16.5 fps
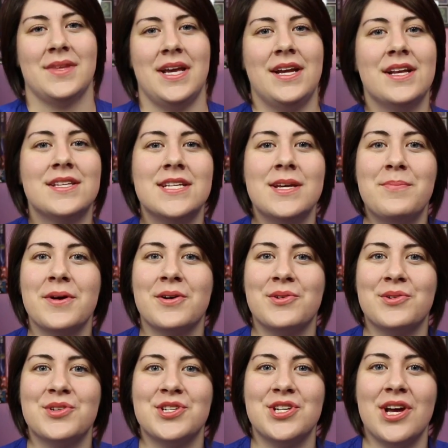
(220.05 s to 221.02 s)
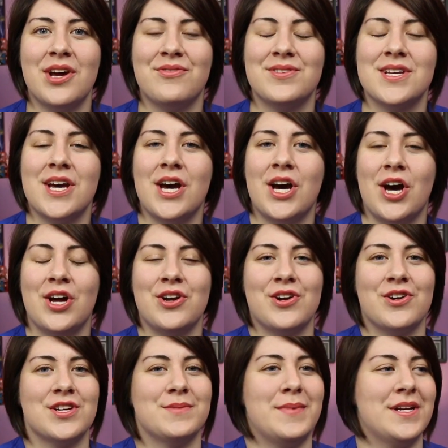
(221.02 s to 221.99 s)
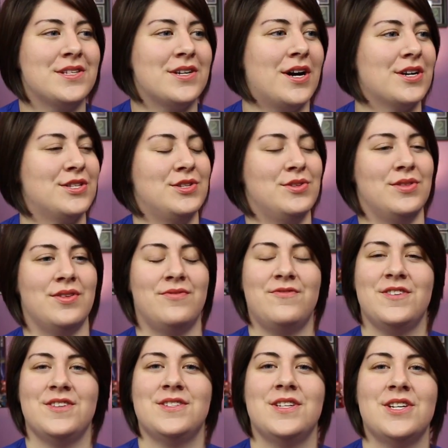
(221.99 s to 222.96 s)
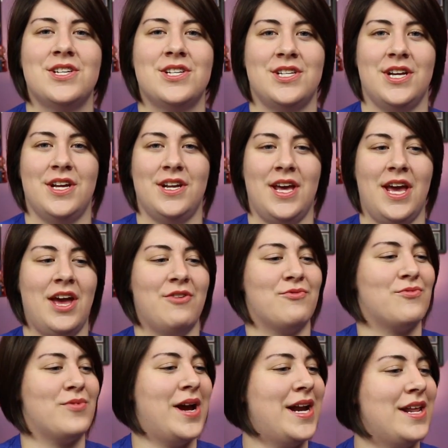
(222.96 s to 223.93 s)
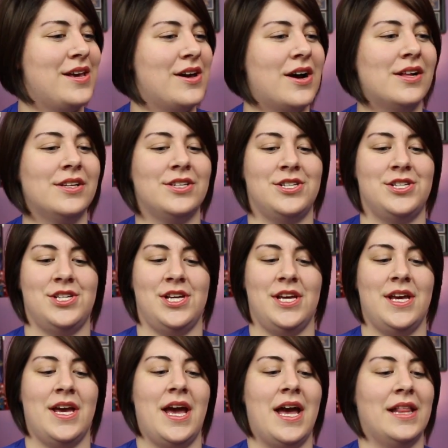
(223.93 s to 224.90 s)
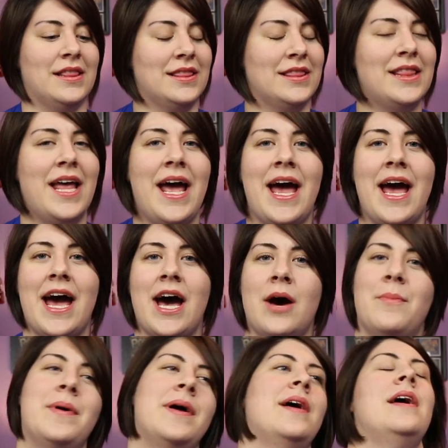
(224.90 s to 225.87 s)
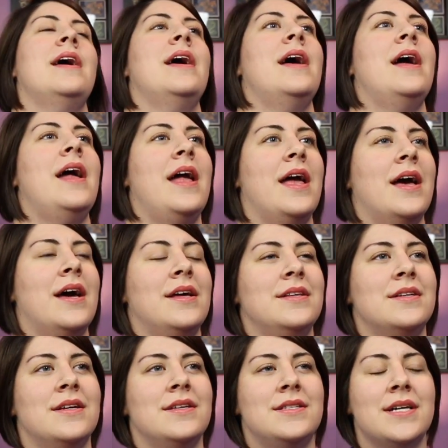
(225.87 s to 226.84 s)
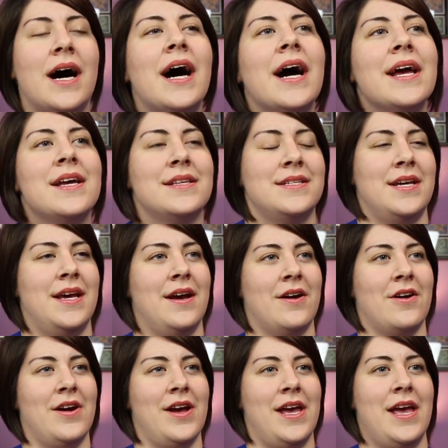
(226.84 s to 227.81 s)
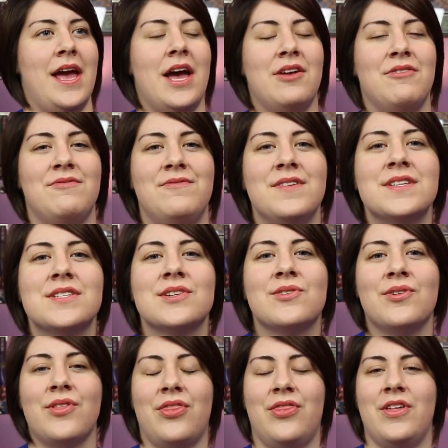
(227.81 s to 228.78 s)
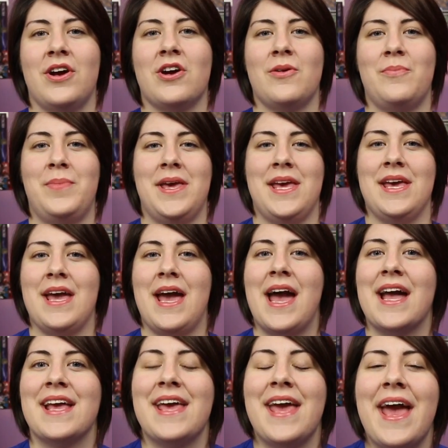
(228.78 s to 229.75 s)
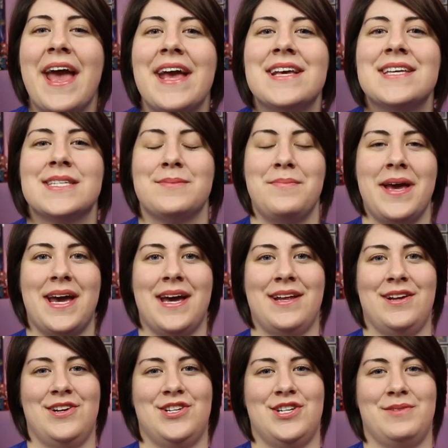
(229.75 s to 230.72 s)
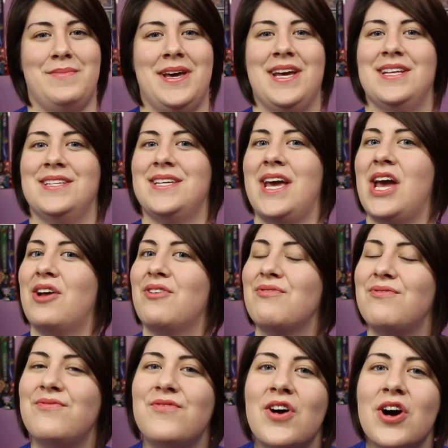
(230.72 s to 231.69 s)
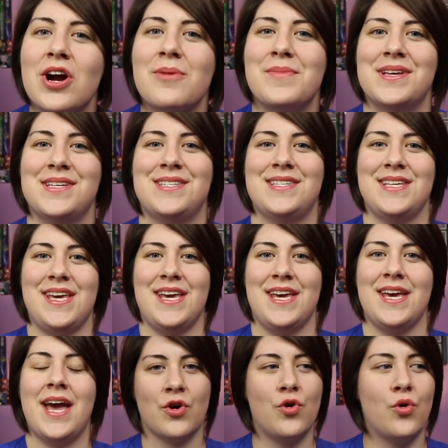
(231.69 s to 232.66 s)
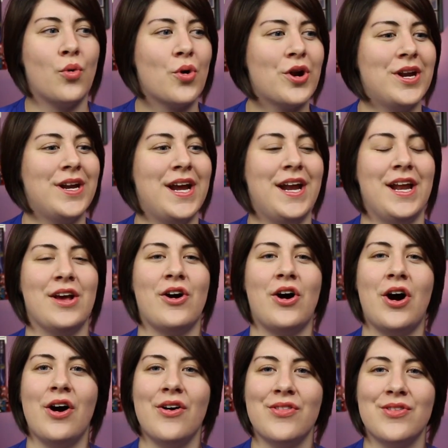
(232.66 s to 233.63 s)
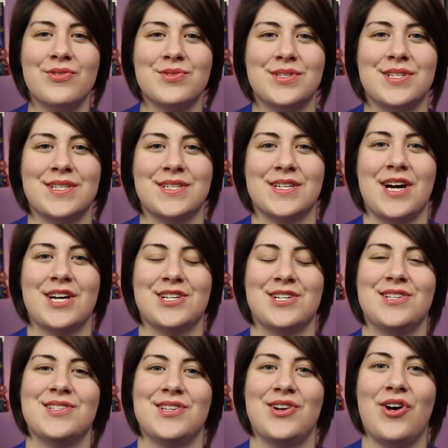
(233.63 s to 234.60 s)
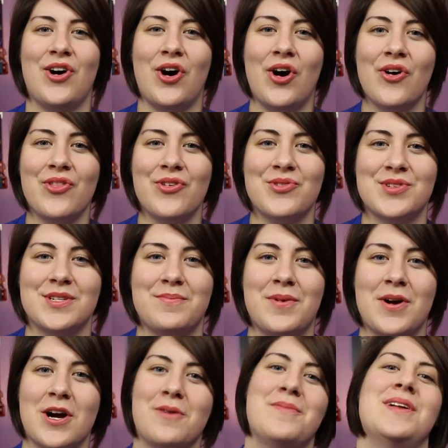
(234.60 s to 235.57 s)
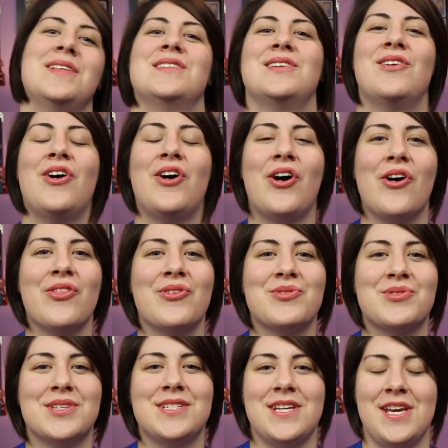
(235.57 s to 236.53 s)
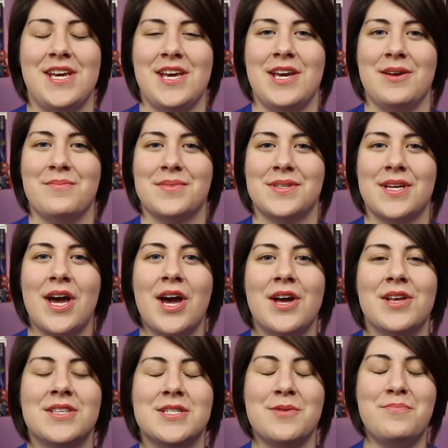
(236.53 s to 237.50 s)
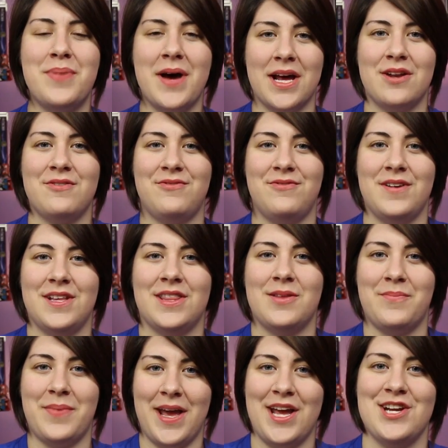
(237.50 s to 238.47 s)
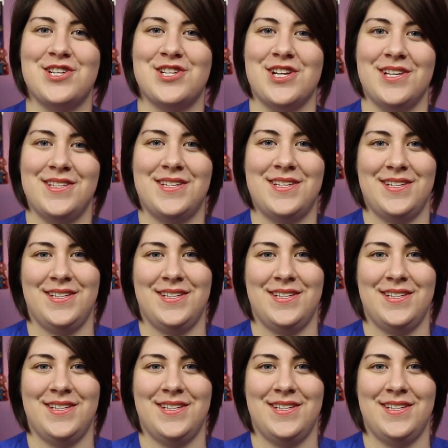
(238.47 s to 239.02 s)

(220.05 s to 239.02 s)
In a typical shift, a nurse might talk to the physician and radiology and lab and dietary and physical therapy and case management and pharmacy, coordinating all those discussions and all those departments and all those teams to benefit the patient.